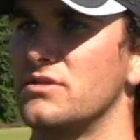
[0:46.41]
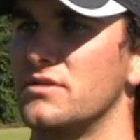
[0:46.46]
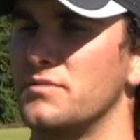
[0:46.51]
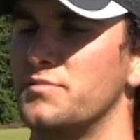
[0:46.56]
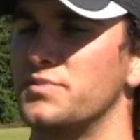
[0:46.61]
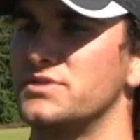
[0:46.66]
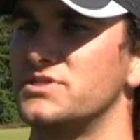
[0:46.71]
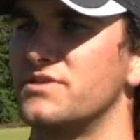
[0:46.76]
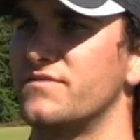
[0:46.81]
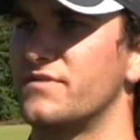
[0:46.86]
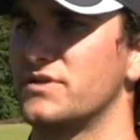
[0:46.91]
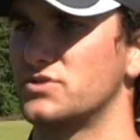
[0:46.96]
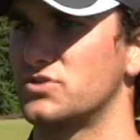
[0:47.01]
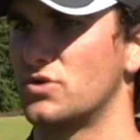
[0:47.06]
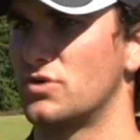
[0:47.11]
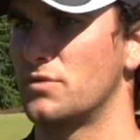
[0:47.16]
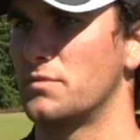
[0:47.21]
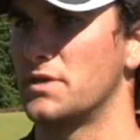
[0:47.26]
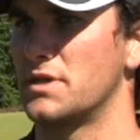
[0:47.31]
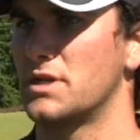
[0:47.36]
the Pacific
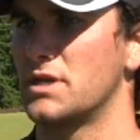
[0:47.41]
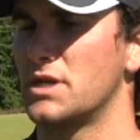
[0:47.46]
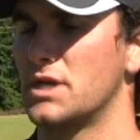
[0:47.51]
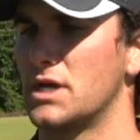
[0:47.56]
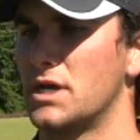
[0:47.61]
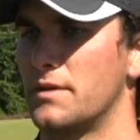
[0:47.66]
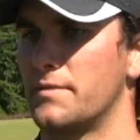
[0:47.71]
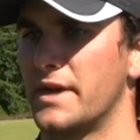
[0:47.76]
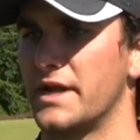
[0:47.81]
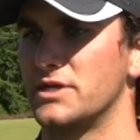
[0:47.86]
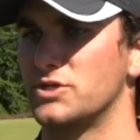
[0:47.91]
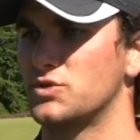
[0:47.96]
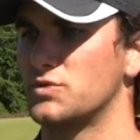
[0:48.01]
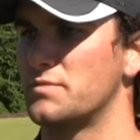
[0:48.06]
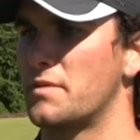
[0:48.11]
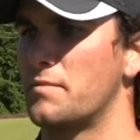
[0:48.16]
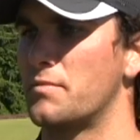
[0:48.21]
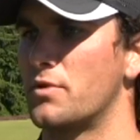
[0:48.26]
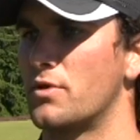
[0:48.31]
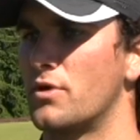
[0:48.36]
tournament, and I just
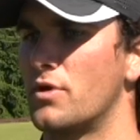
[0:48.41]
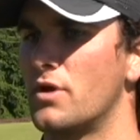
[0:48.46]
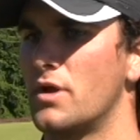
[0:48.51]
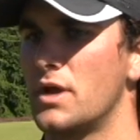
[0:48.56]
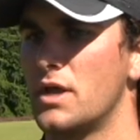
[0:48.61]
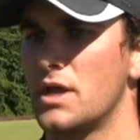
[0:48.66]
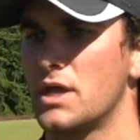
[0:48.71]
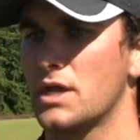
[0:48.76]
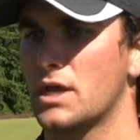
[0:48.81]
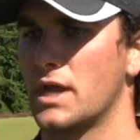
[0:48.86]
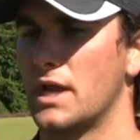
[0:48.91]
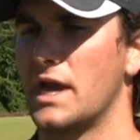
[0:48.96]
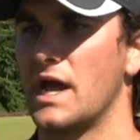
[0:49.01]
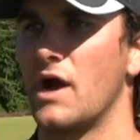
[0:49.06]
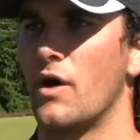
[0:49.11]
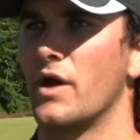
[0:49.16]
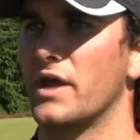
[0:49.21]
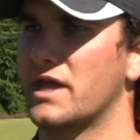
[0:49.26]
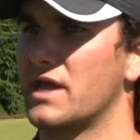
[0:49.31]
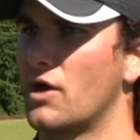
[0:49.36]
remember kind of
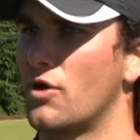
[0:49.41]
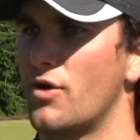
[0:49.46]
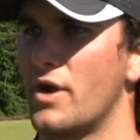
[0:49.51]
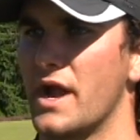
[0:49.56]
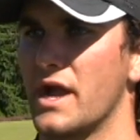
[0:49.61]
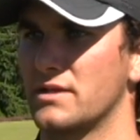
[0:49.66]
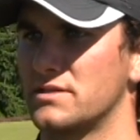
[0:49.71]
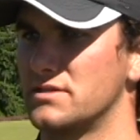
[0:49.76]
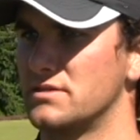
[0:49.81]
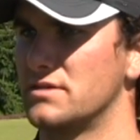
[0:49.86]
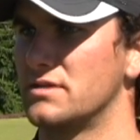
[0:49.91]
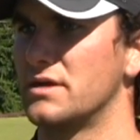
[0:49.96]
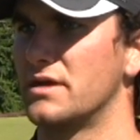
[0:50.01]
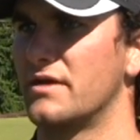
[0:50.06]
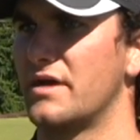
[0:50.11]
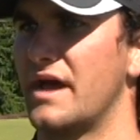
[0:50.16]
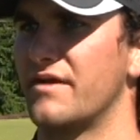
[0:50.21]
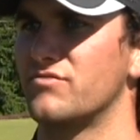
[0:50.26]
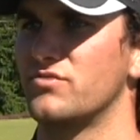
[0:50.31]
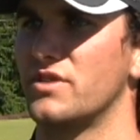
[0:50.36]
how I counteracted
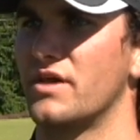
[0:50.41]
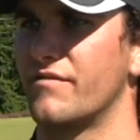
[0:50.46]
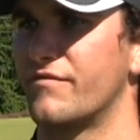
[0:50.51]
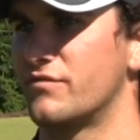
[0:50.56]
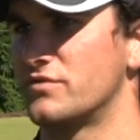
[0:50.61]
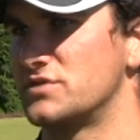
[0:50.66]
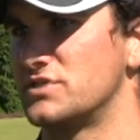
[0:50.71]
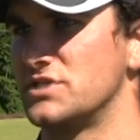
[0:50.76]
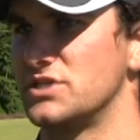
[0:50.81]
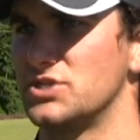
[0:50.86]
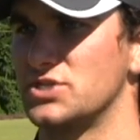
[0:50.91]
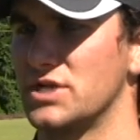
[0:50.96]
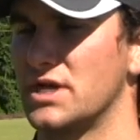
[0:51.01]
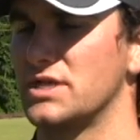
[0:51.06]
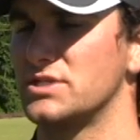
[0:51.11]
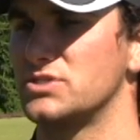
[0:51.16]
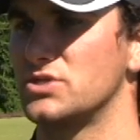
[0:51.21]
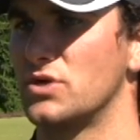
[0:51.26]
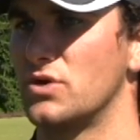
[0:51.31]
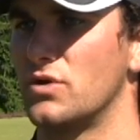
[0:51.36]
after that first tee
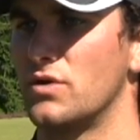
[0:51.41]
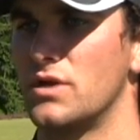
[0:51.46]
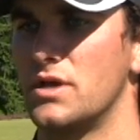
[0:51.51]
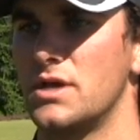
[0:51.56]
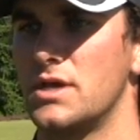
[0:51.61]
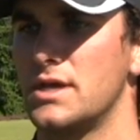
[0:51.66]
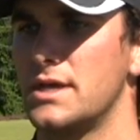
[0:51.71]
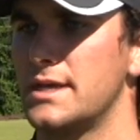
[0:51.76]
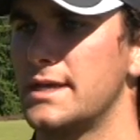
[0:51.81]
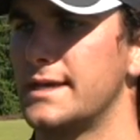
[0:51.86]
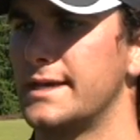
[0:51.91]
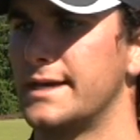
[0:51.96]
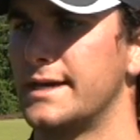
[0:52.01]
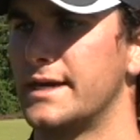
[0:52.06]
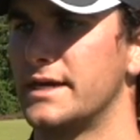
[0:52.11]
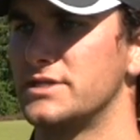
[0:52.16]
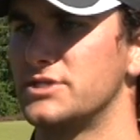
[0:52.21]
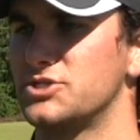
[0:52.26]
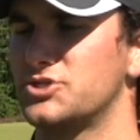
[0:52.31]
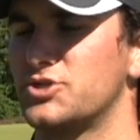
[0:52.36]
shot. So
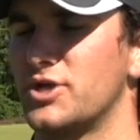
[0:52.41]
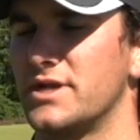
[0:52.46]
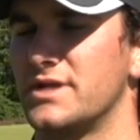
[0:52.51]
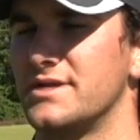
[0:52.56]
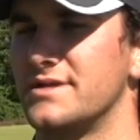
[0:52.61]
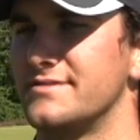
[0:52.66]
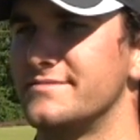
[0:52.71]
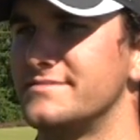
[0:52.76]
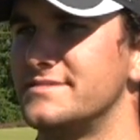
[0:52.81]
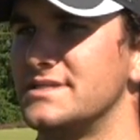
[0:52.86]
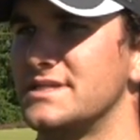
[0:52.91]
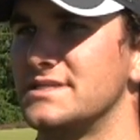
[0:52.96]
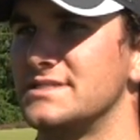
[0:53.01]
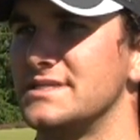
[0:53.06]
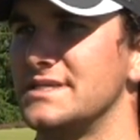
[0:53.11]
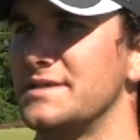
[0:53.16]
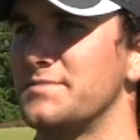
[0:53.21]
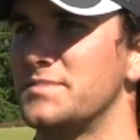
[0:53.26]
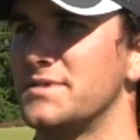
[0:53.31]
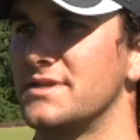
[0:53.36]
I just tried to dig
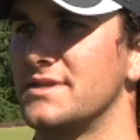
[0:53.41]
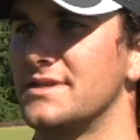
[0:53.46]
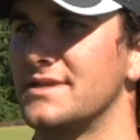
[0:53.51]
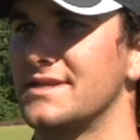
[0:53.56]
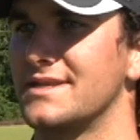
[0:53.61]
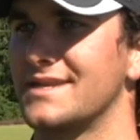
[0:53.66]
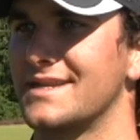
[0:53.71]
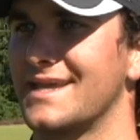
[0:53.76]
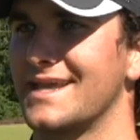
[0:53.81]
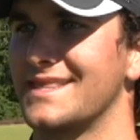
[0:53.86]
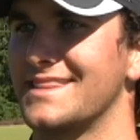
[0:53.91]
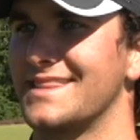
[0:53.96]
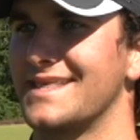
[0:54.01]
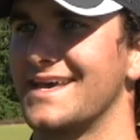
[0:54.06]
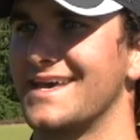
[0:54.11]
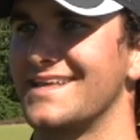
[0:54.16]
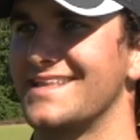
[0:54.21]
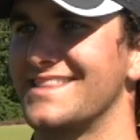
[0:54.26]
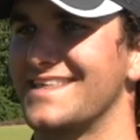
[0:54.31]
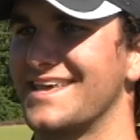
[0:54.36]
deep and get
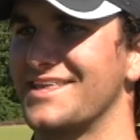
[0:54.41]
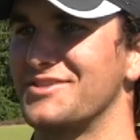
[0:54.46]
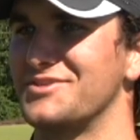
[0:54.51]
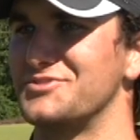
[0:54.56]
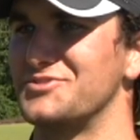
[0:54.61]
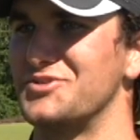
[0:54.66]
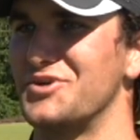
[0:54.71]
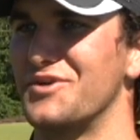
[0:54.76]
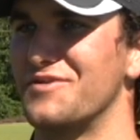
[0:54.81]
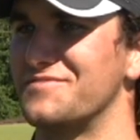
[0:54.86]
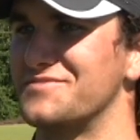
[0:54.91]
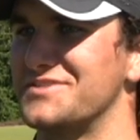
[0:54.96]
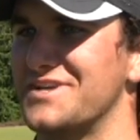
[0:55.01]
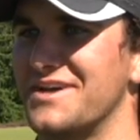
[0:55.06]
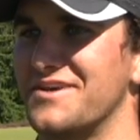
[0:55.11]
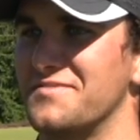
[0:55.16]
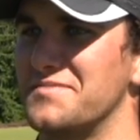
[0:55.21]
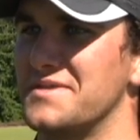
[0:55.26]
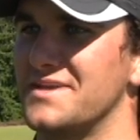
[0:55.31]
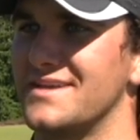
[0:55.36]
those nerves
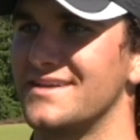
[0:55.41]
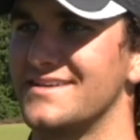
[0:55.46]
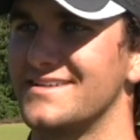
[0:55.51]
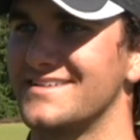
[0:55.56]
out of me.